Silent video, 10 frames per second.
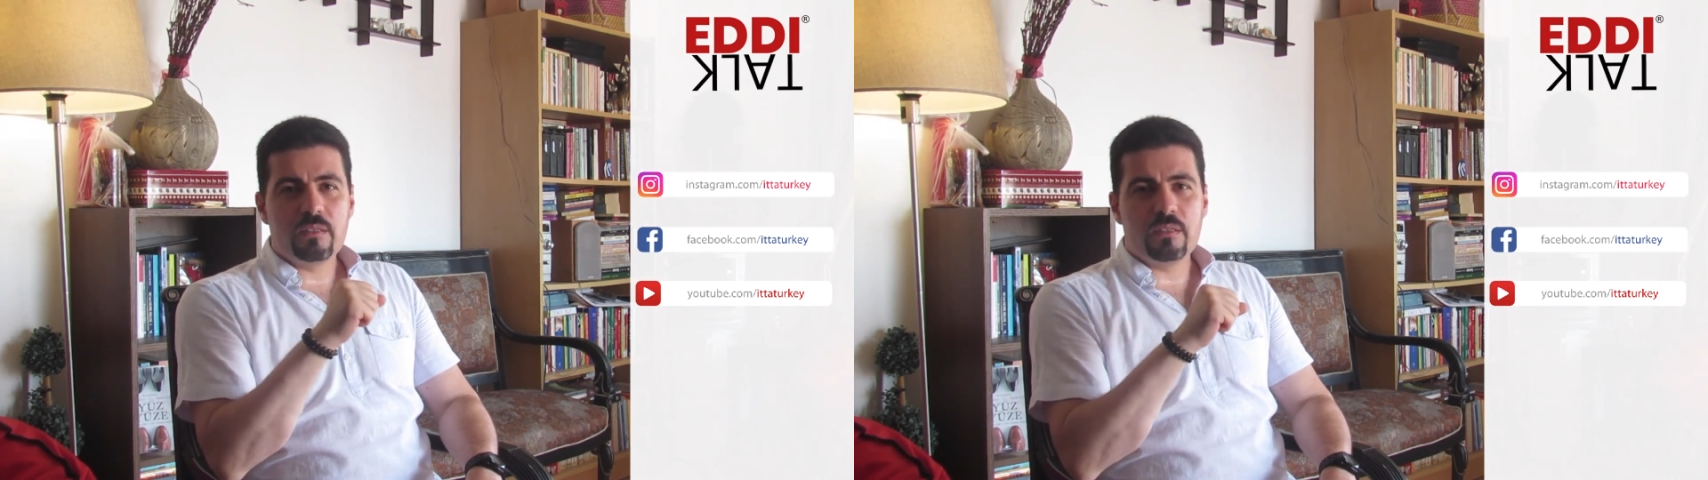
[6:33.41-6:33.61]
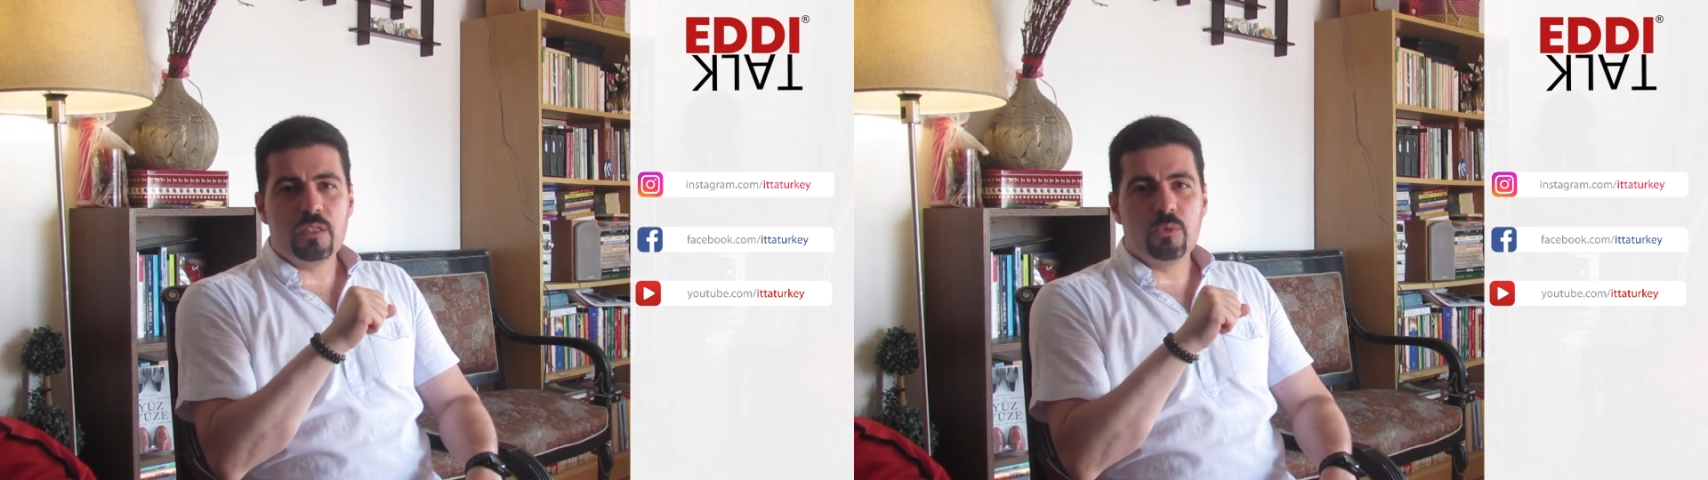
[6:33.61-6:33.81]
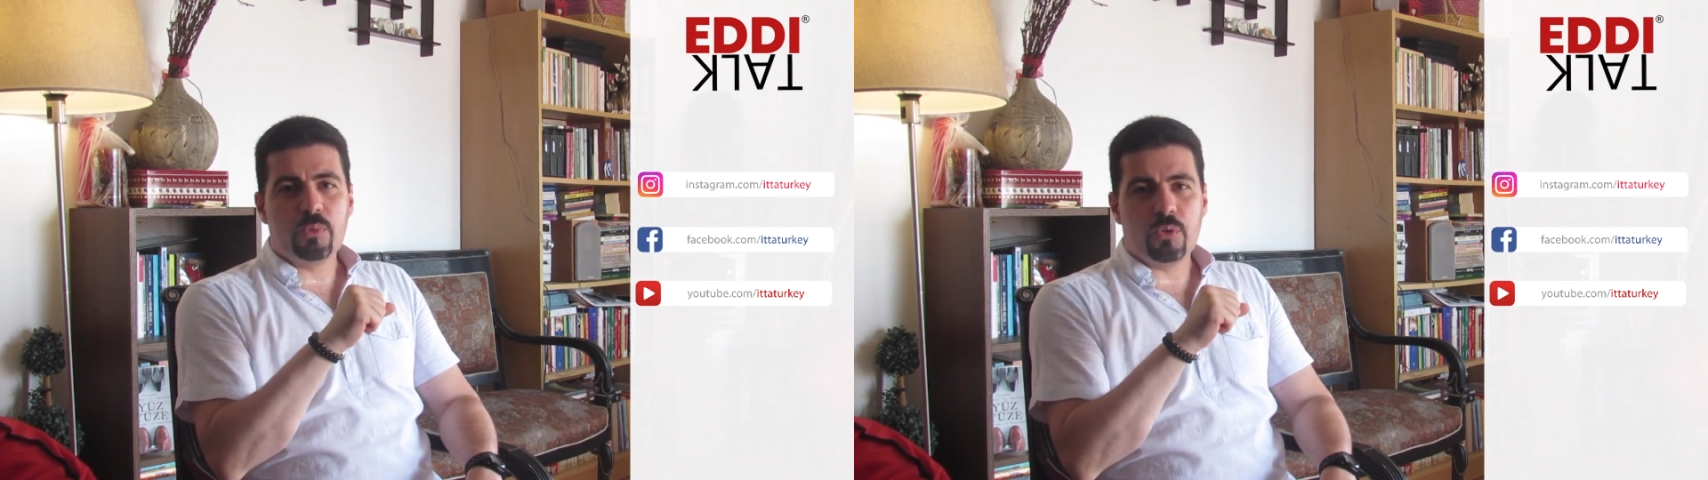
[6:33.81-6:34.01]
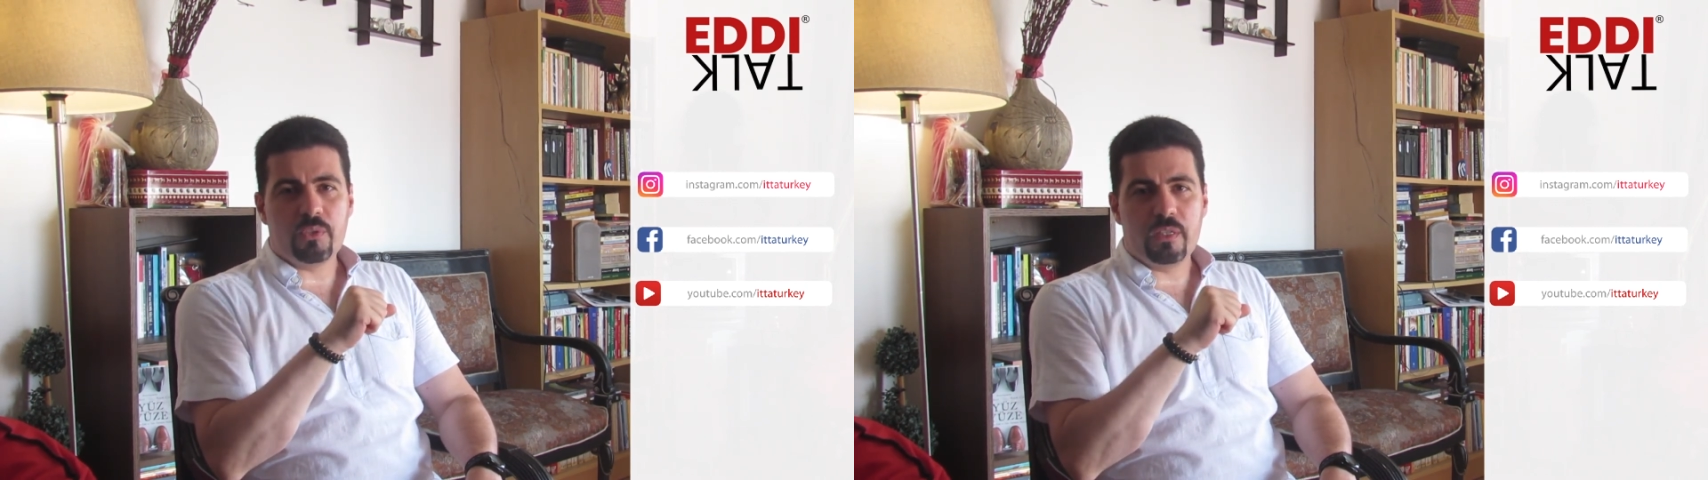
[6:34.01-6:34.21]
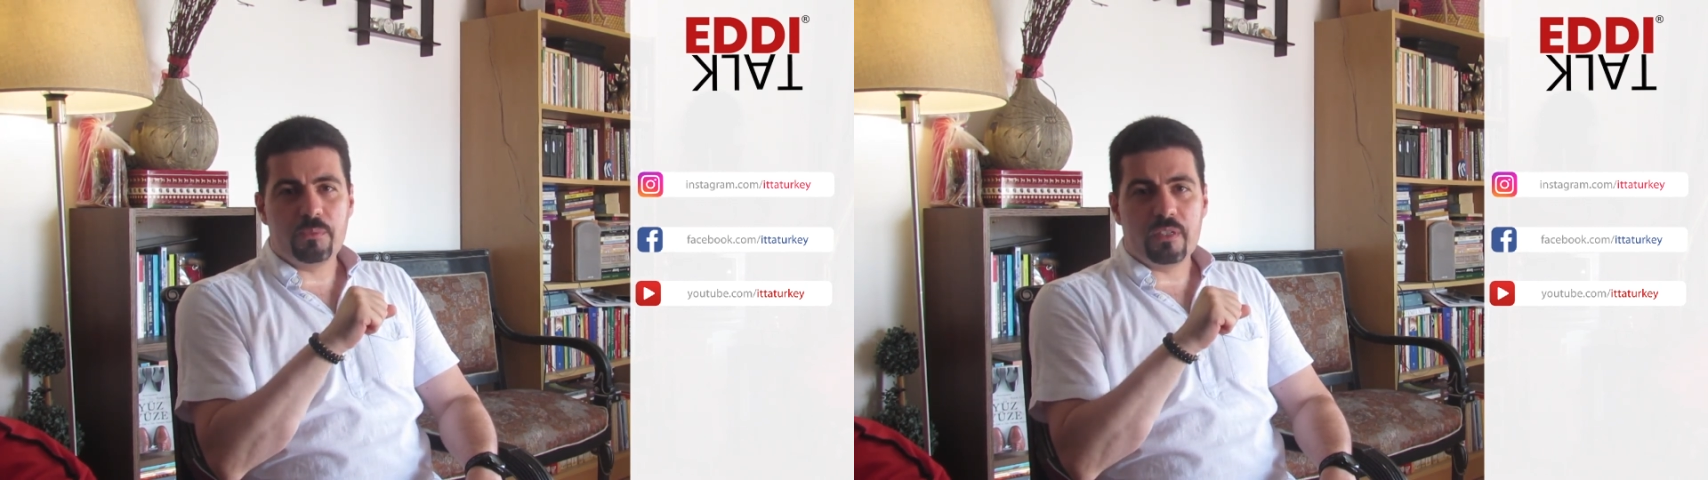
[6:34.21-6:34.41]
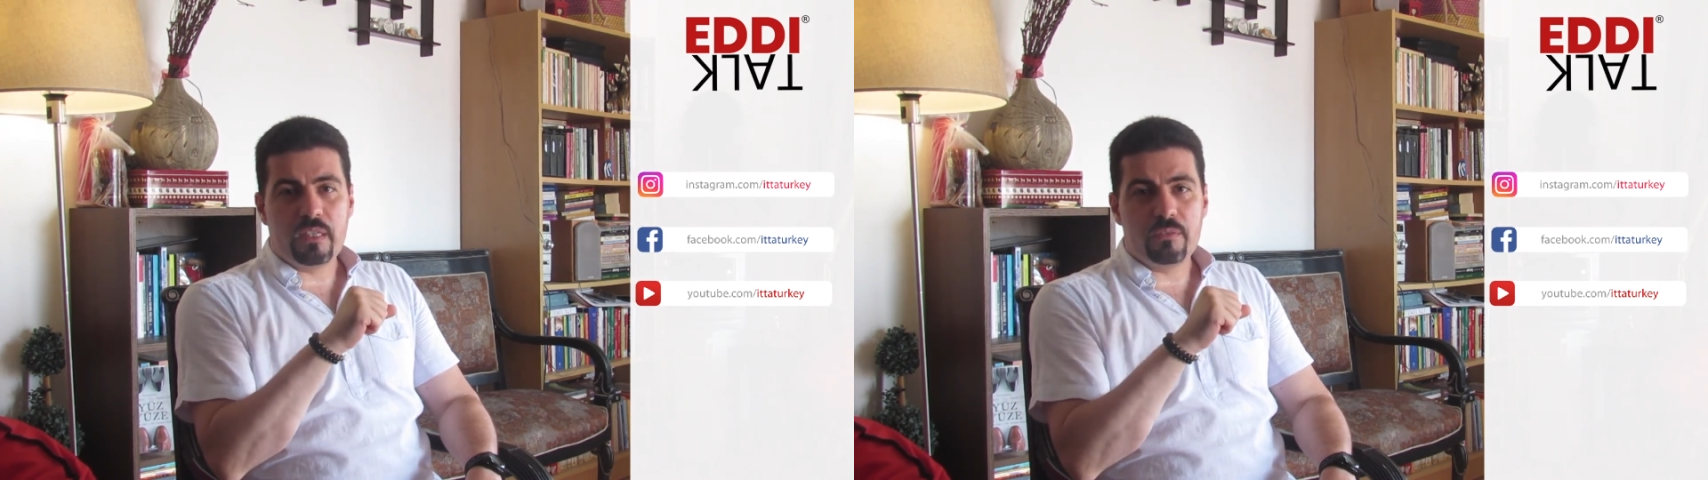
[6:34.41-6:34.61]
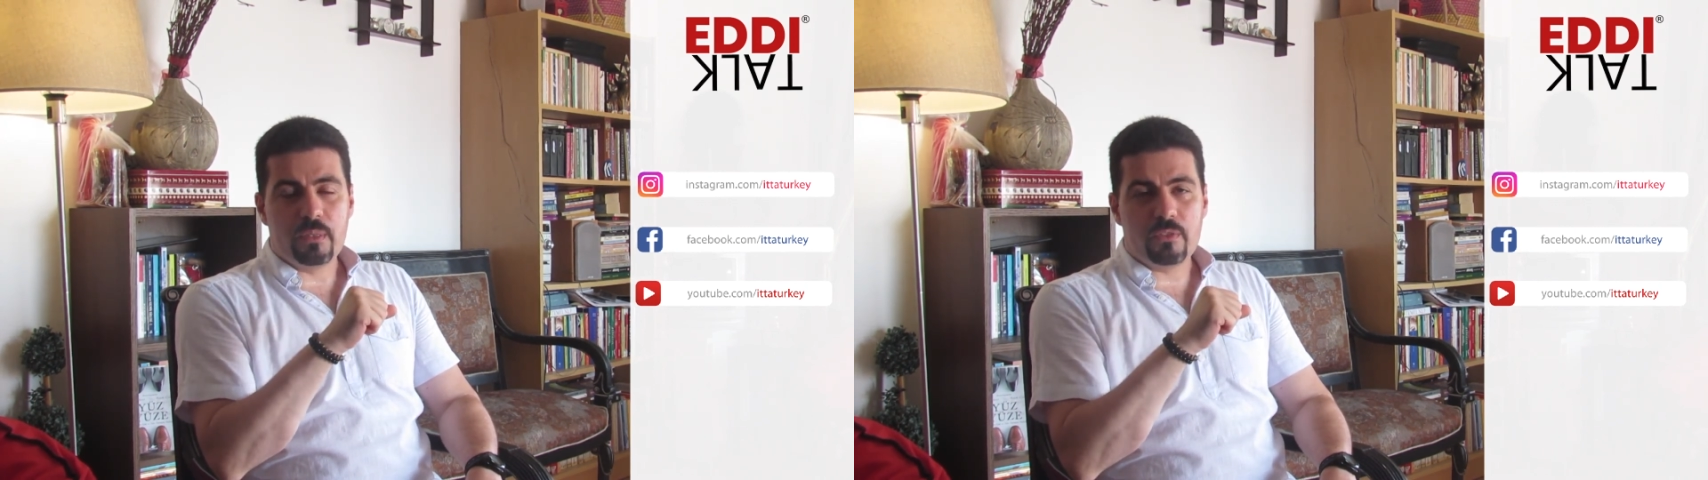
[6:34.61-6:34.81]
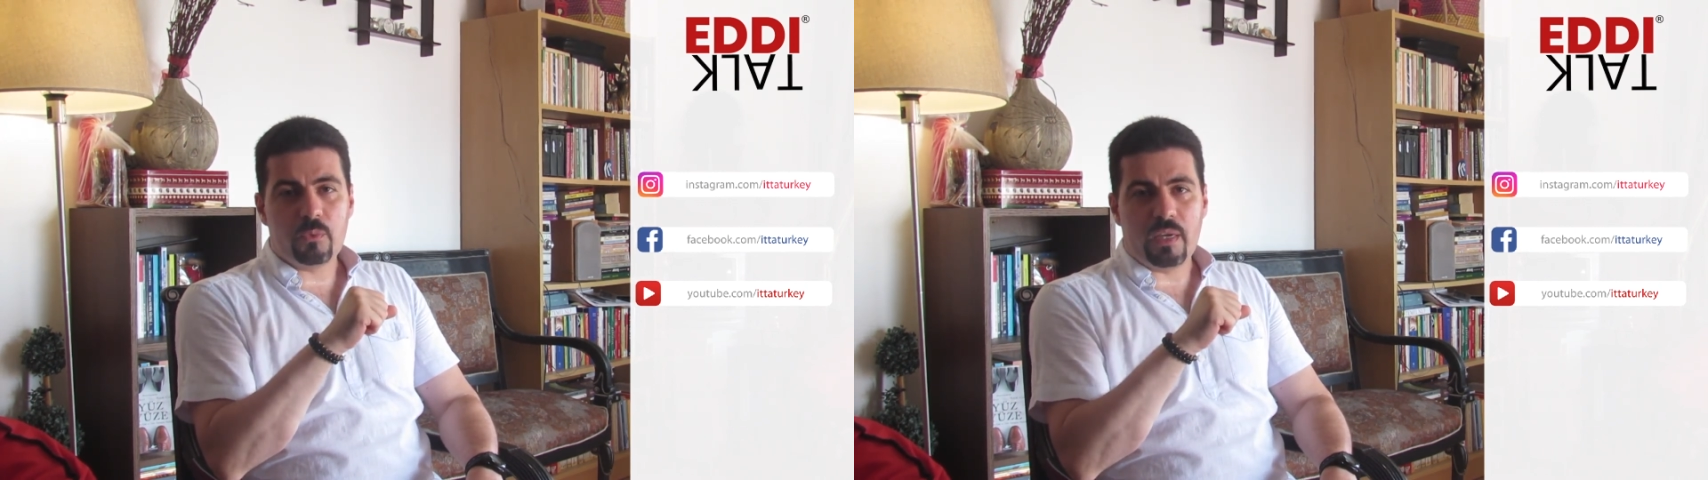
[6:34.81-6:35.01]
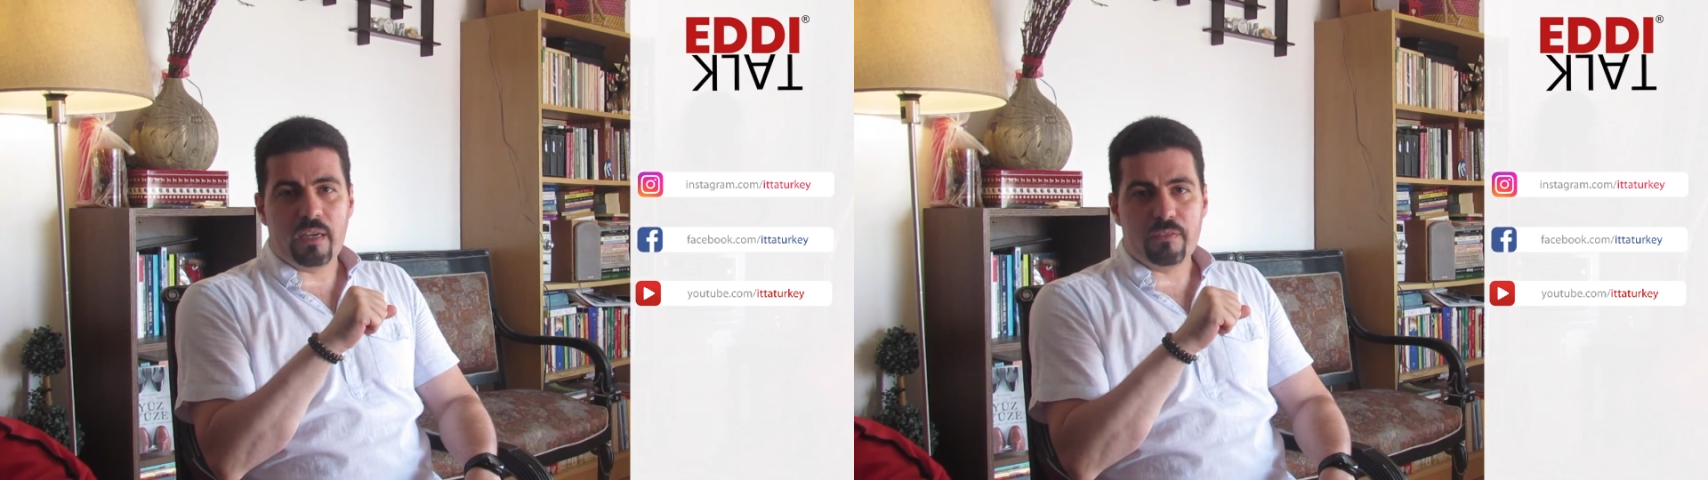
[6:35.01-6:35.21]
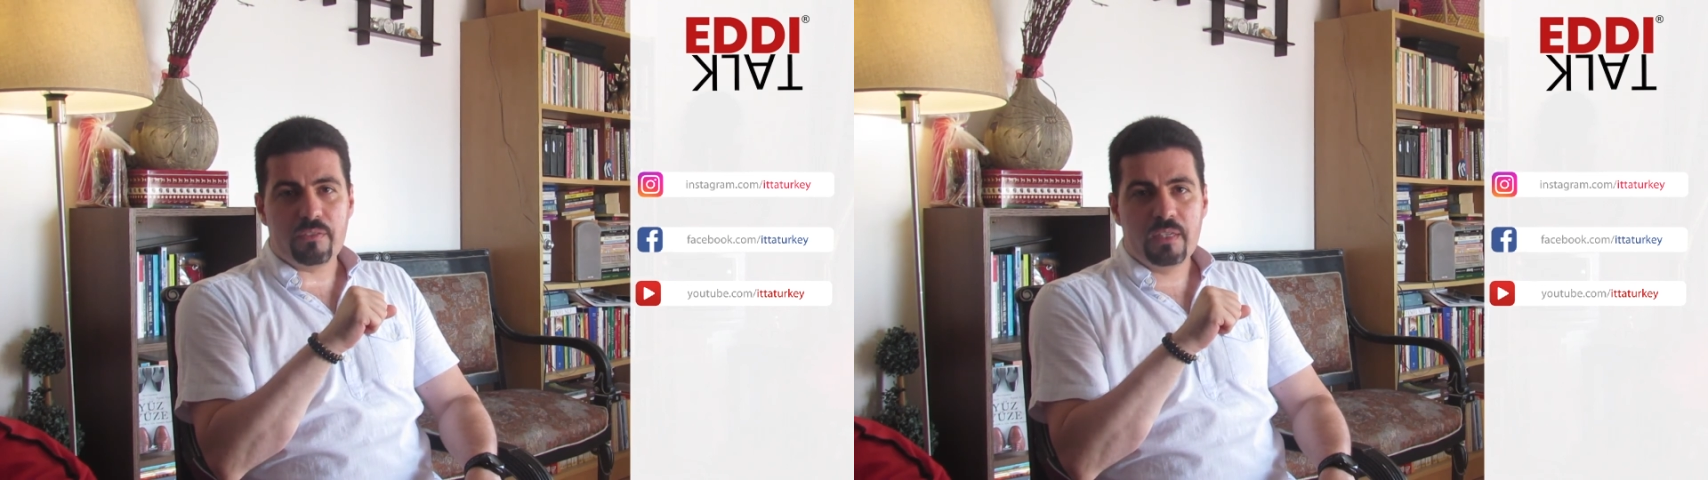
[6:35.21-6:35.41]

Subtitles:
new programs and events we have.